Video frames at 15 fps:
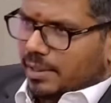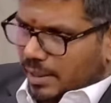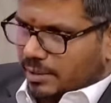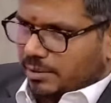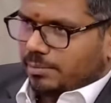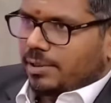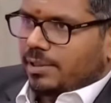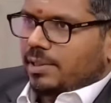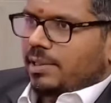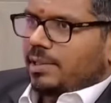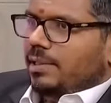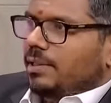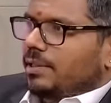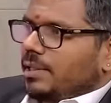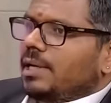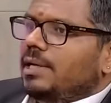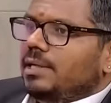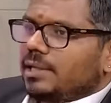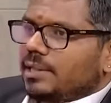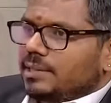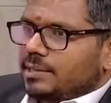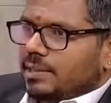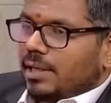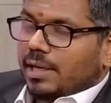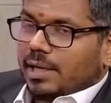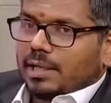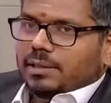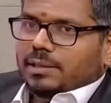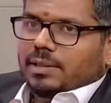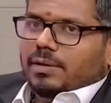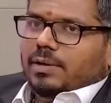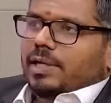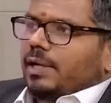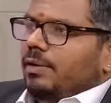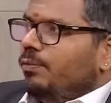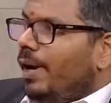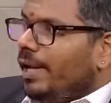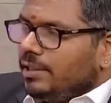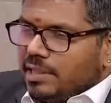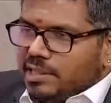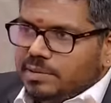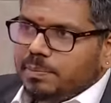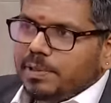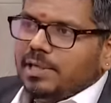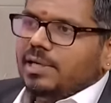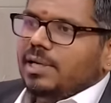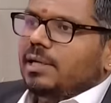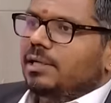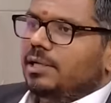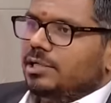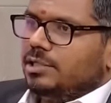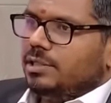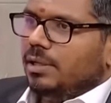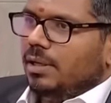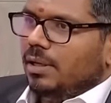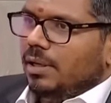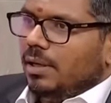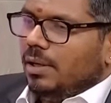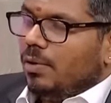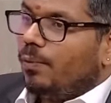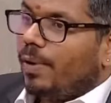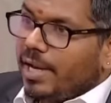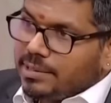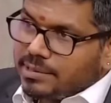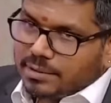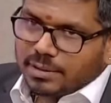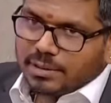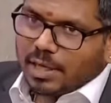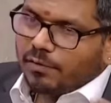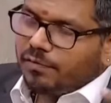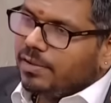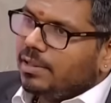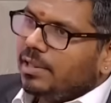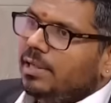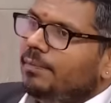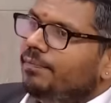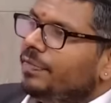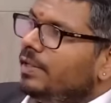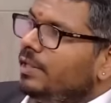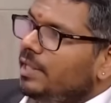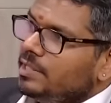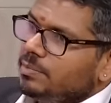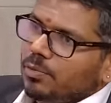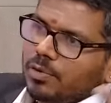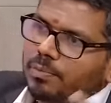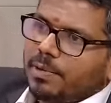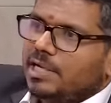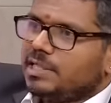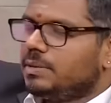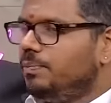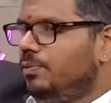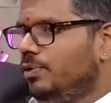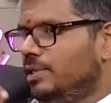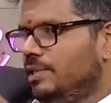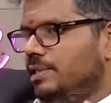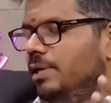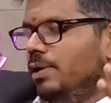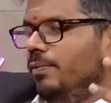contemporary realities and why they speak in English. Why is it that Africa needs more passports